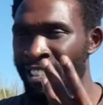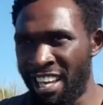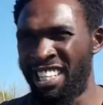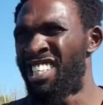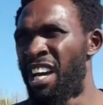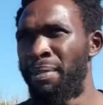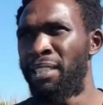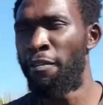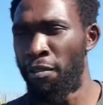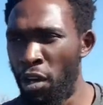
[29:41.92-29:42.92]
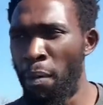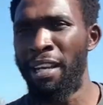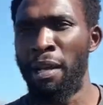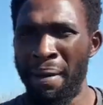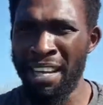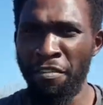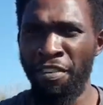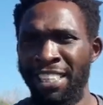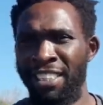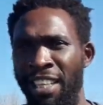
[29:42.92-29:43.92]
I started to tell myself no about the
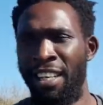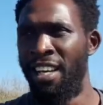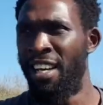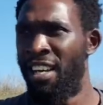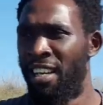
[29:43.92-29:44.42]
benefits. And